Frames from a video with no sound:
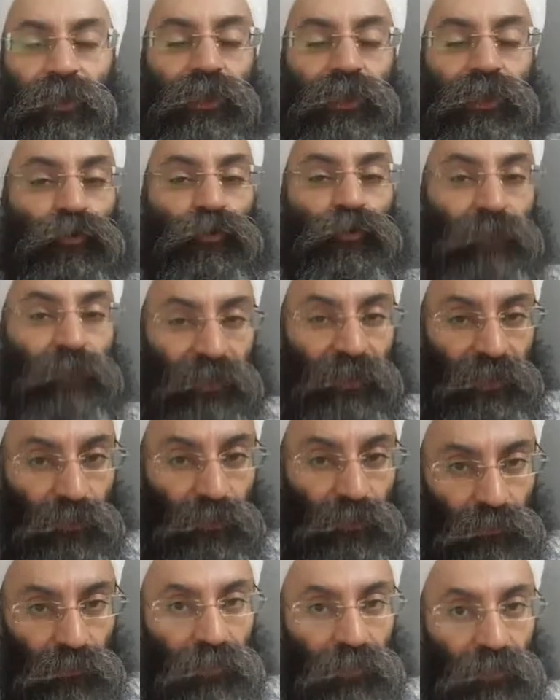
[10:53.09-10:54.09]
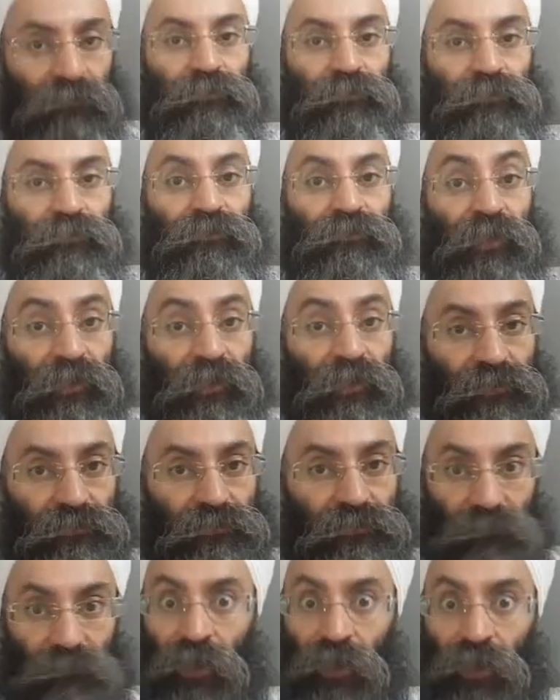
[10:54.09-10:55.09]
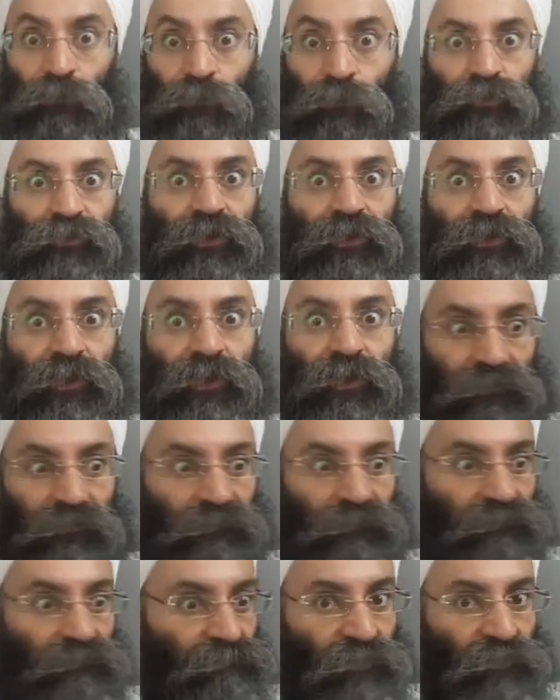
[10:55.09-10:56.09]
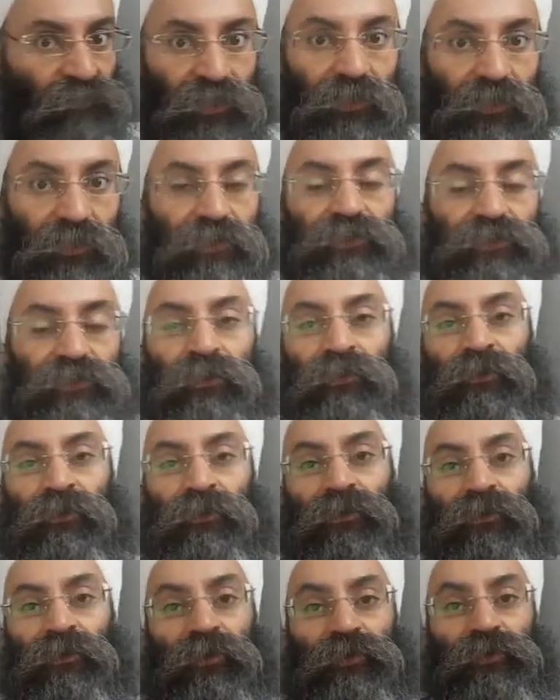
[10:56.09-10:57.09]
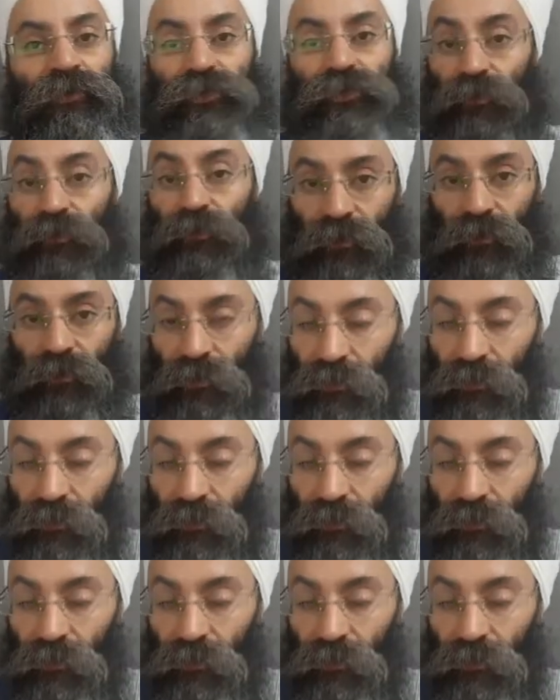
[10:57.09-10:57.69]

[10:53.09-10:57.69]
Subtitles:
You may need to learn things. I'm also learning. Very recently started